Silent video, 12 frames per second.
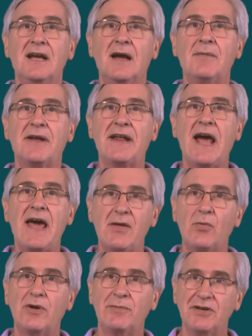about how they
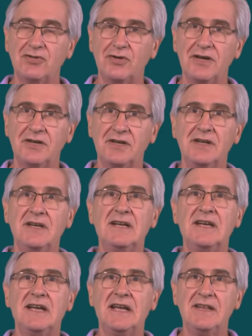want to be treated
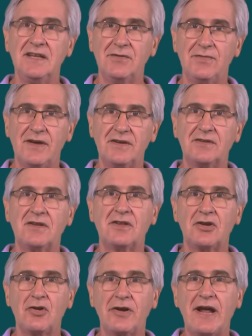in the event that
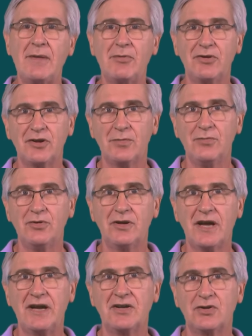they're not able to
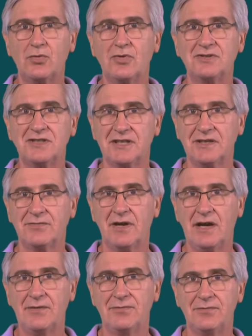communicate towards the end of
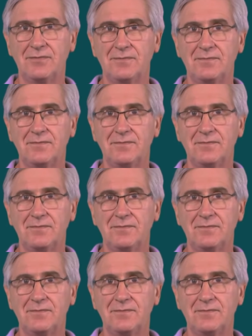life.